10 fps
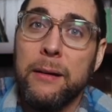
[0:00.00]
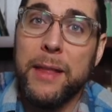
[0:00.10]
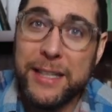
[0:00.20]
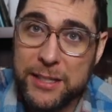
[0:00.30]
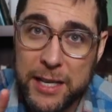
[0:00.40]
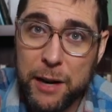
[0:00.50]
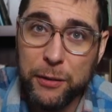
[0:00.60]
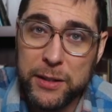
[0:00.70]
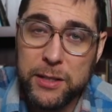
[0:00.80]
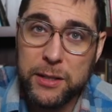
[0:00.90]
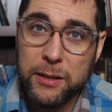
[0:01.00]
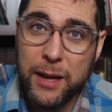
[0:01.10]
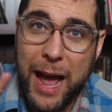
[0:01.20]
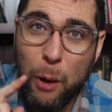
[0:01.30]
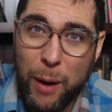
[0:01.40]
That's the difference.
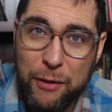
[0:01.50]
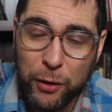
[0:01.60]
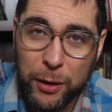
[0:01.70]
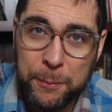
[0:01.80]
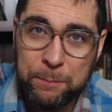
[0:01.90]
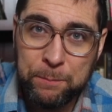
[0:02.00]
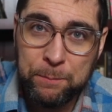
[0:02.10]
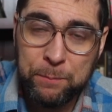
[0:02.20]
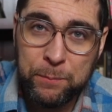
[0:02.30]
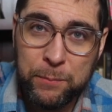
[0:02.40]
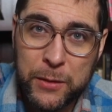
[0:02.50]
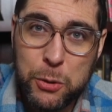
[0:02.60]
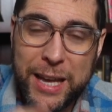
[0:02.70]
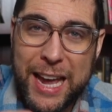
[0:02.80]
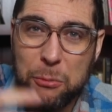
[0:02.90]
However,
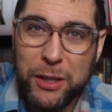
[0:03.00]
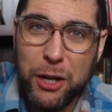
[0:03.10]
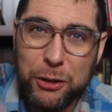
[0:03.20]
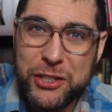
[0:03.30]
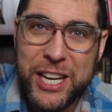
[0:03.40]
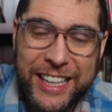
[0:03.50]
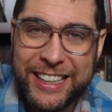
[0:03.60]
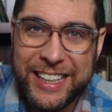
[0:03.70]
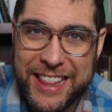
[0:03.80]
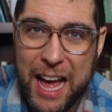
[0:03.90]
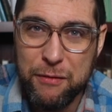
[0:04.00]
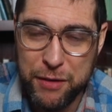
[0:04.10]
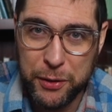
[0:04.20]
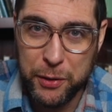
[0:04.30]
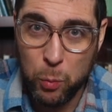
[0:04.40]
you can't really articulate that
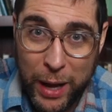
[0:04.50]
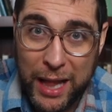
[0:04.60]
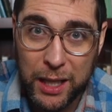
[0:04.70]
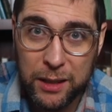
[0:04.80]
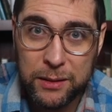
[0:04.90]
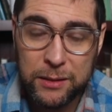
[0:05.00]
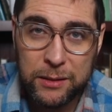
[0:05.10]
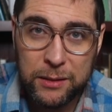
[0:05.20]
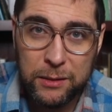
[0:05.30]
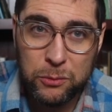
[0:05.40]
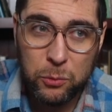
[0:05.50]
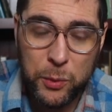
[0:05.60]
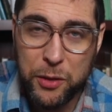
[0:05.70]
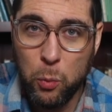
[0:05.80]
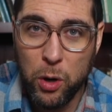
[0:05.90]
very well
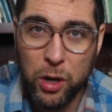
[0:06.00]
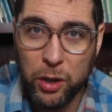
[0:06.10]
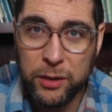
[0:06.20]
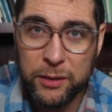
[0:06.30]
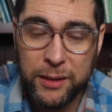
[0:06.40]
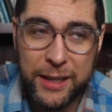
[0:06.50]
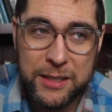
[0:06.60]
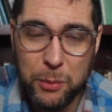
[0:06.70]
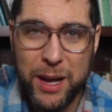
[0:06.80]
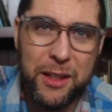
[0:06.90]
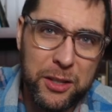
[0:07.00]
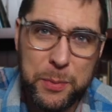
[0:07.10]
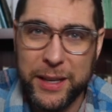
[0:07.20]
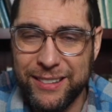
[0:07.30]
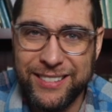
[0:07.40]
with a word and say, well, they're
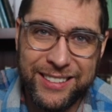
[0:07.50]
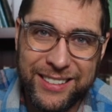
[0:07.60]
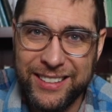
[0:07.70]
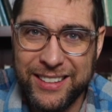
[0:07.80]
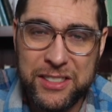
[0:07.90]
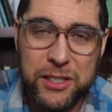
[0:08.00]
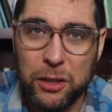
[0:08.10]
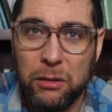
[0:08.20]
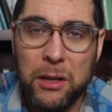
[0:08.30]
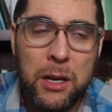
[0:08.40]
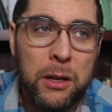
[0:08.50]
speaking, eh, it's still.